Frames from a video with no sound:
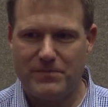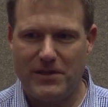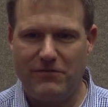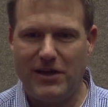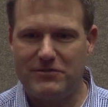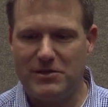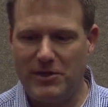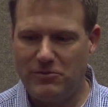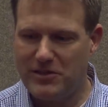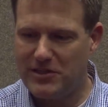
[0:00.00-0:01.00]
if you have
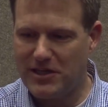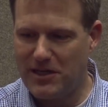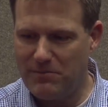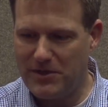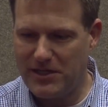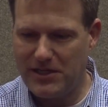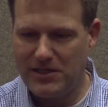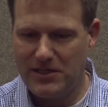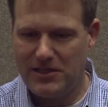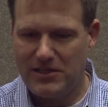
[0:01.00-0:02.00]
somebody within the
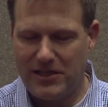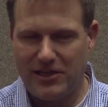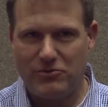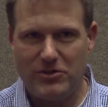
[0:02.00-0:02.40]
company that